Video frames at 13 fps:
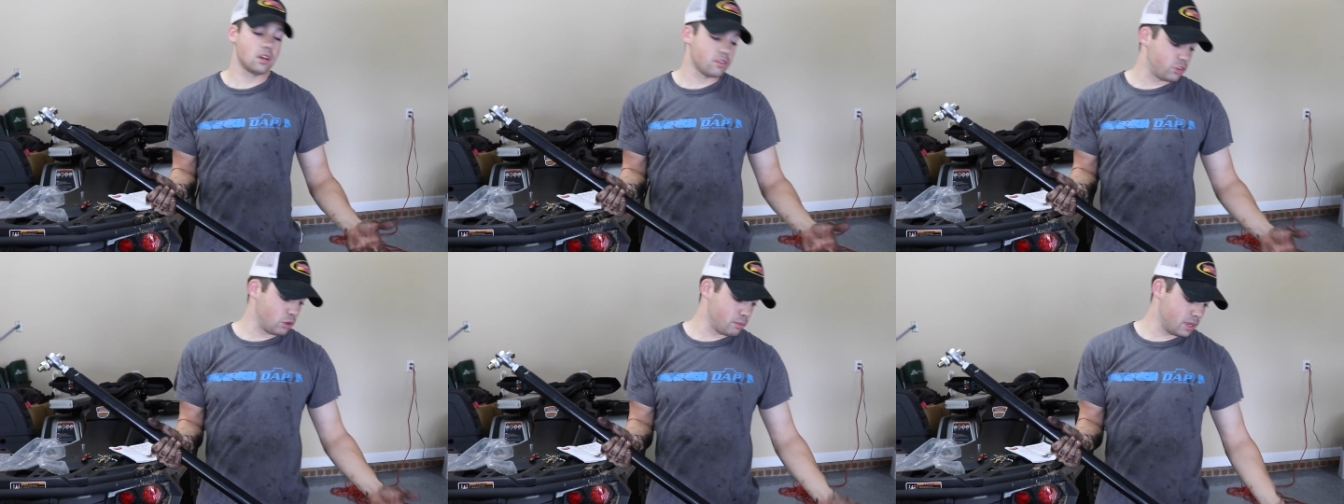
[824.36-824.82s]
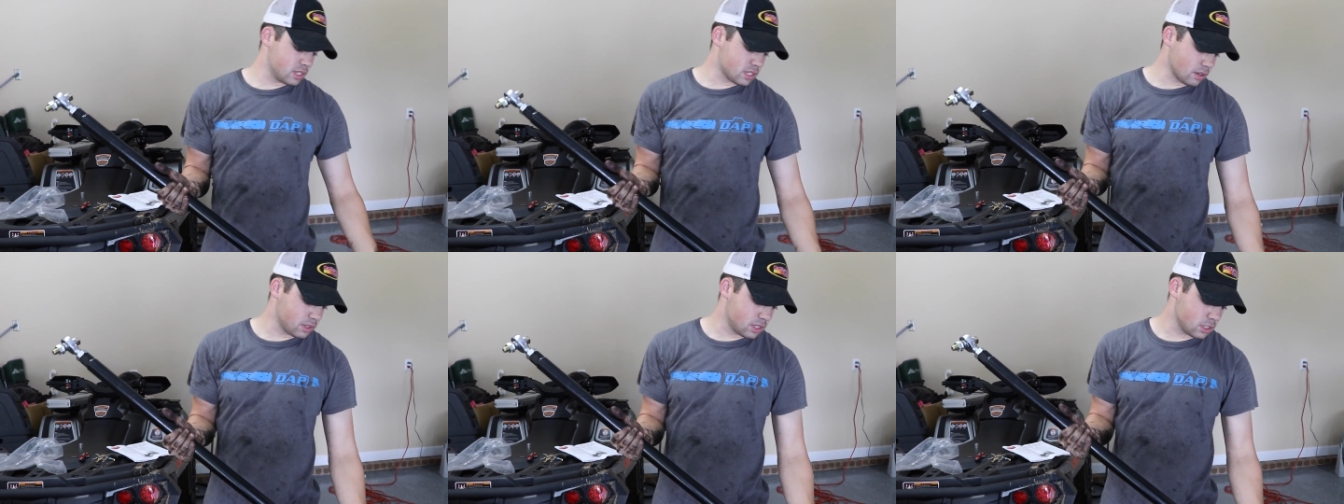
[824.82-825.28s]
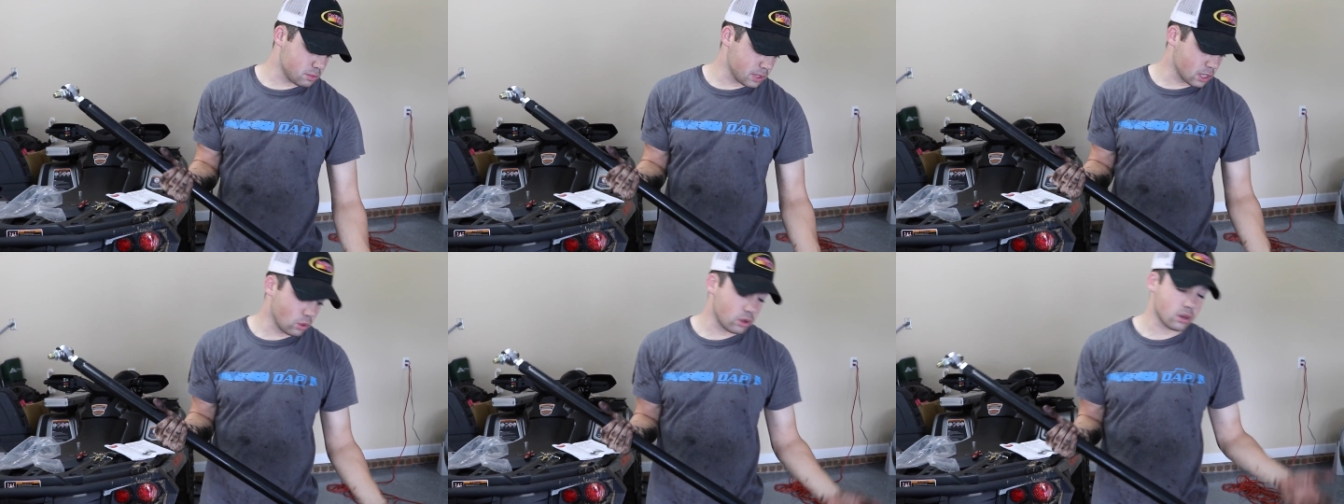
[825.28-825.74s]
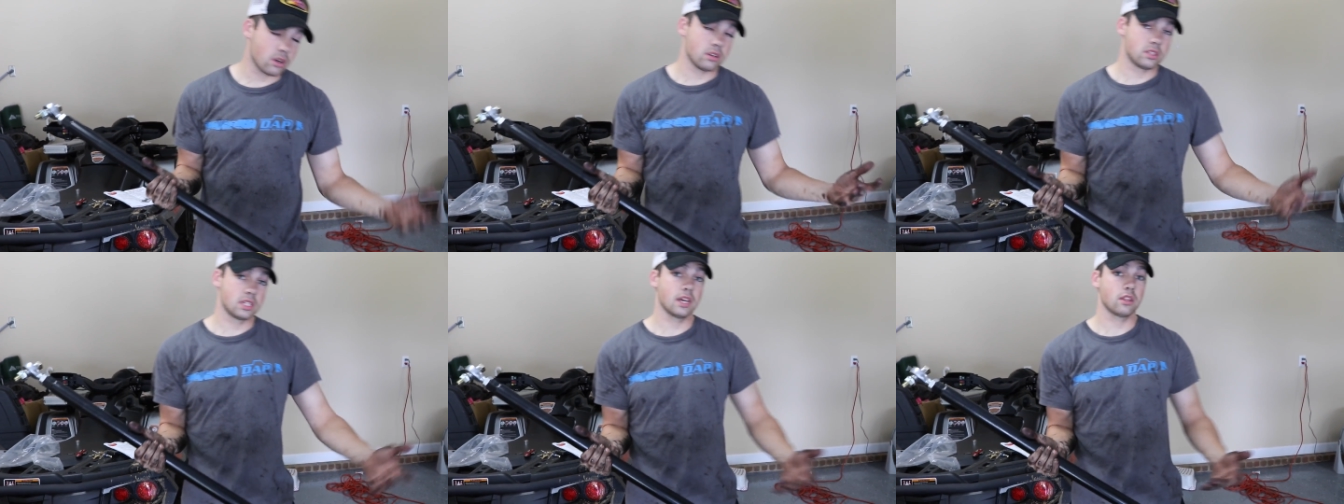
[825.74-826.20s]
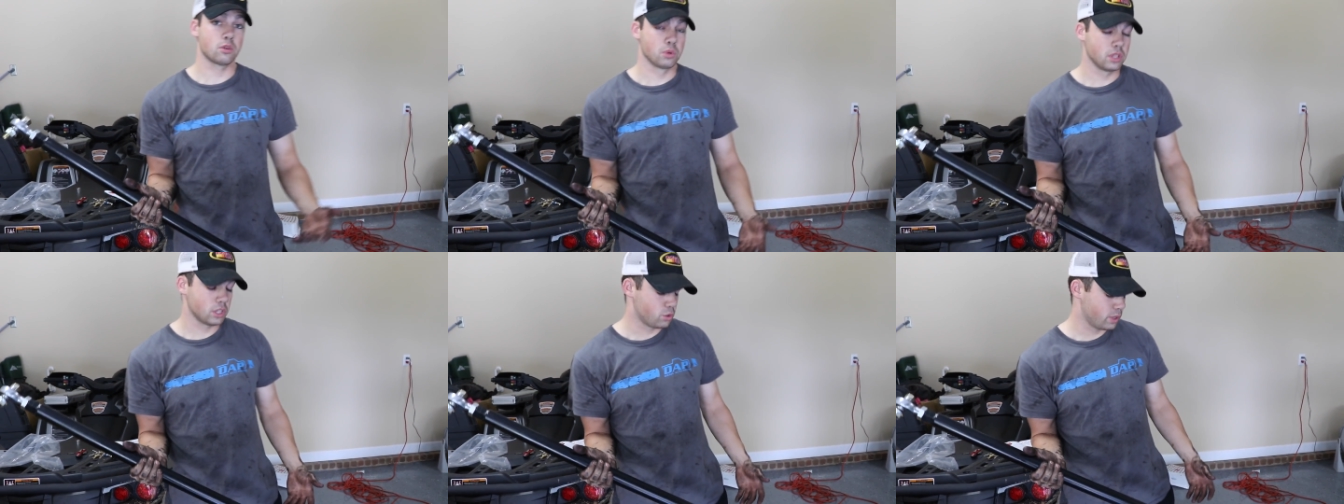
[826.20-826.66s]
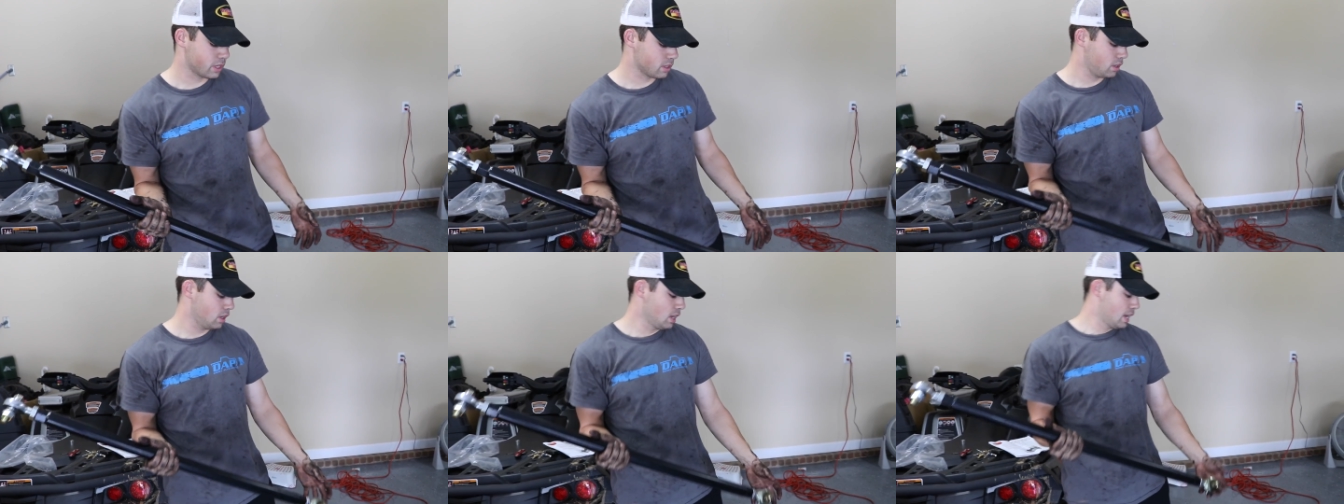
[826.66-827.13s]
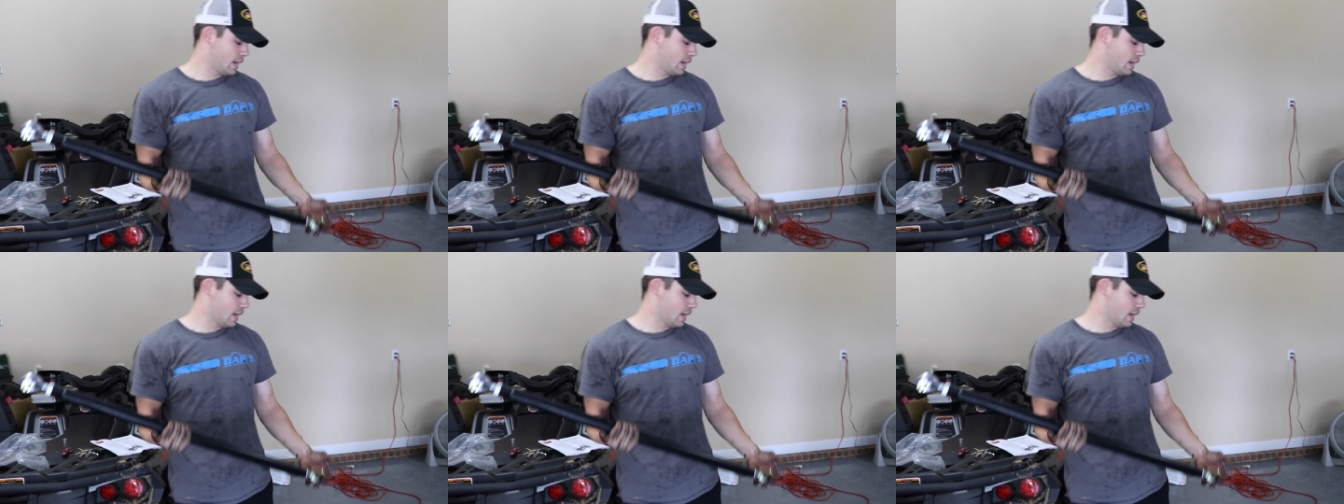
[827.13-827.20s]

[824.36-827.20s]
in a few minutes. Everything's been going together really quickly.